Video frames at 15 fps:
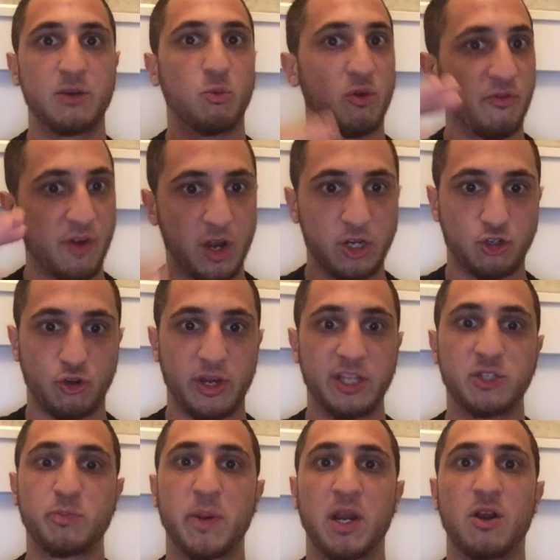We're very
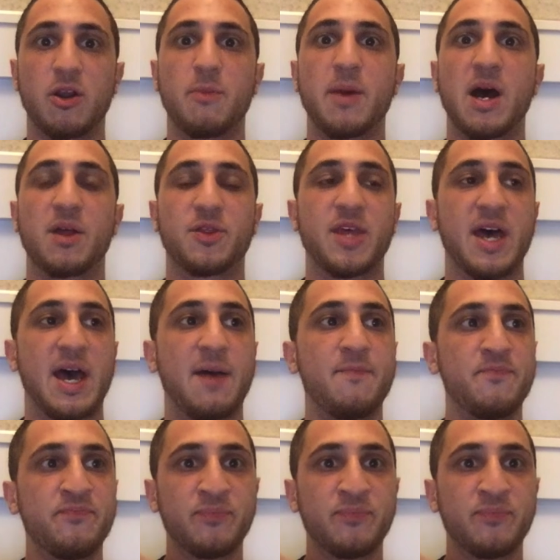transparent about that,